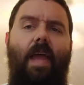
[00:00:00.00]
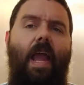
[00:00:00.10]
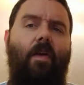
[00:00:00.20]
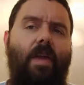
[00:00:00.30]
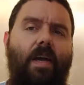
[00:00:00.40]

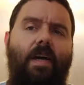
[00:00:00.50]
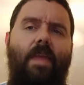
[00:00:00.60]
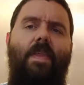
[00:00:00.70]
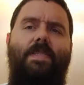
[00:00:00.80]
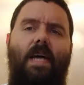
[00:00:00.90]
area
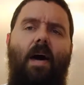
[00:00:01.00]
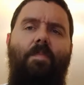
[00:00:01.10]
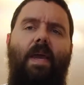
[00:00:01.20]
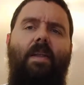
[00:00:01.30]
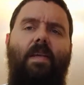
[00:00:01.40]
in this
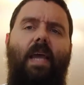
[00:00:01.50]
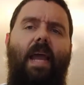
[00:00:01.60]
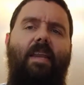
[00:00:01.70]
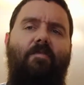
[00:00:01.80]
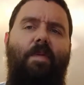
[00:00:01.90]
topic to
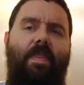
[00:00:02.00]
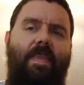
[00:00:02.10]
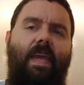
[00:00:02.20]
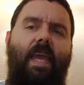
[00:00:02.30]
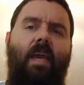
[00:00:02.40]
kind of be
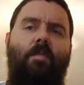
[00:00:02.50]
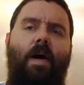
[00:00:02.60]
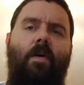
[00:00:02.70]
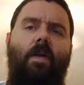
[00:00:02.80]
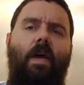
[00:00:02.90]
thinking
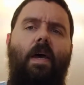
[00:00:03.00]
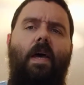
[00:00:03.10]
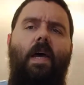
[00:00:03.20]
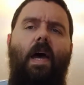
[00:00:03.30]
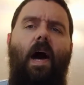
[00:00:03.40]
about.
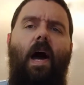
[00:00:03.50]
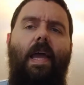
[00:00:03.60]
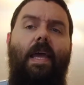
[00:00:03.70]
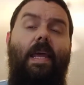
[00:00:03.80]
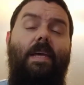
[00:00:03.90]

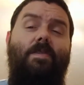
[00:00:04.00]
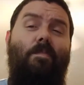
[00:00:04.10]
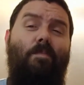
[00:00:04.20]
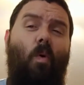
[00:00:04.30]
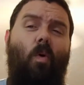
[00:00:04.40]
It is a
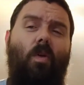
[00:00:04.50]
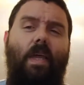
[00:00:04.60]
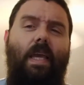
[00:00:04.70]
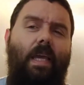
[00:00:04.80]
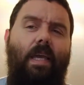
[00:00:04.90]

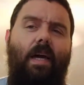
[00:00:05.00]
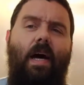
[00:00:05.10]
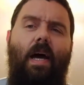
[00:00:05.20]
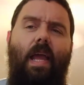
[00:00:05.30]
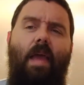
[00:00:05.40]
morally
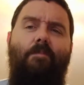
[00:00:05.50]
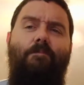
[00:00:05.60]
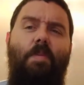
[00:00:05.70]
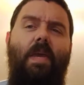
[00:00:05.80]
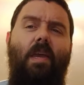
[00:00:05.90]

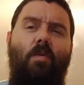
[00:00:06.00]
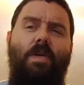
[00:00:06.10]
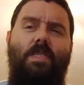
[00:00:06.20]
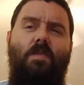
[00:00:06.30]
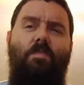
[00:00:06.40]

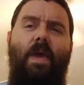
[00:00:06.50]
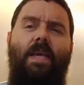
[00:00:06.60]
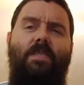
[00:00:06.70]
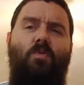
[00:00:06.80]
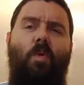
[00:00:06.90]
ambiguous
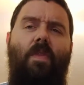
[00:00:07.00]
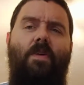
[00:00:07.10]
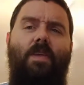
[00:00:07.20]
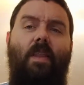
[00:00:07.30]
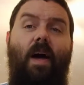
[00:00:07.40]
space where
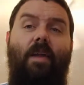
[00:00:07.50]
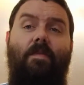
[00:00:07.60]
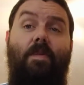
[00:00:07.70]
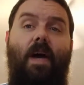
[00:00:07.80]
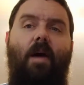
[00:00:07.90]
there's a lot
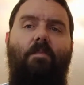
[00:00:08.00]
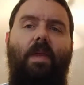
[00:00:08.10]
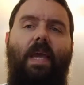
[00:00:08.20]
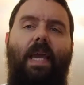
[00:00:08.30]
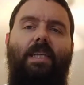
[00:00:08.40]
of
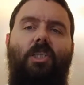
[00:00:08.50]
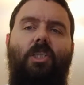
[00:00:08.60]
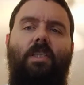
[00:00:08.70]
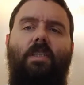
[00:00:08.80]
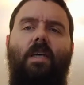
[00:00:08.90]

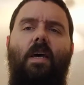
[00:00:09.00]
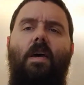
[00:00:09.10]
complications